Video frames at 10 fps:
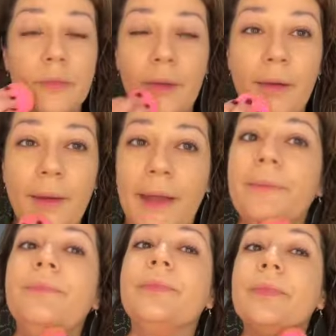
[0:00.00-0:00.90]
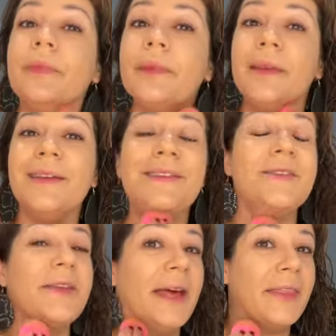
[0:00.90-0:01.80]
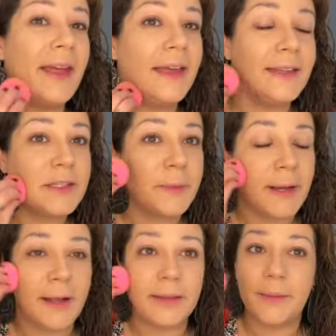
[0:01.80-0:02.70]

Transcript: Okay, so now that is spread out,